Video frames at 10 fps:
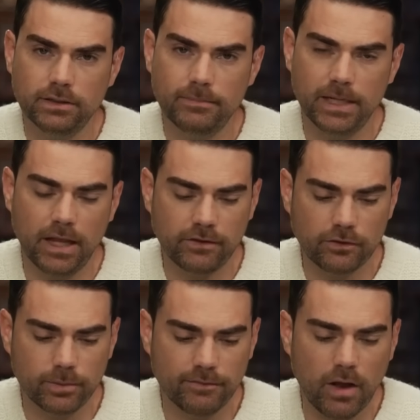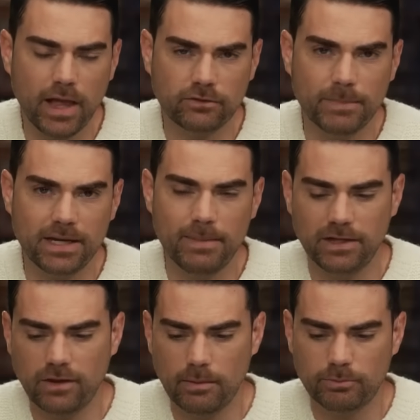I mean, as, as we've all asked many
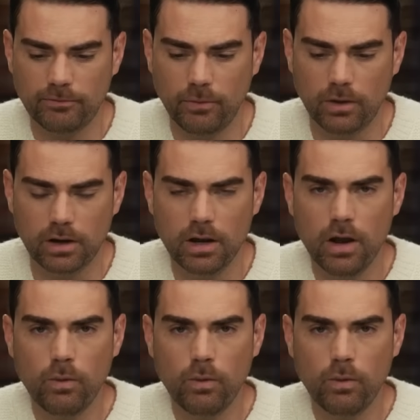many times before,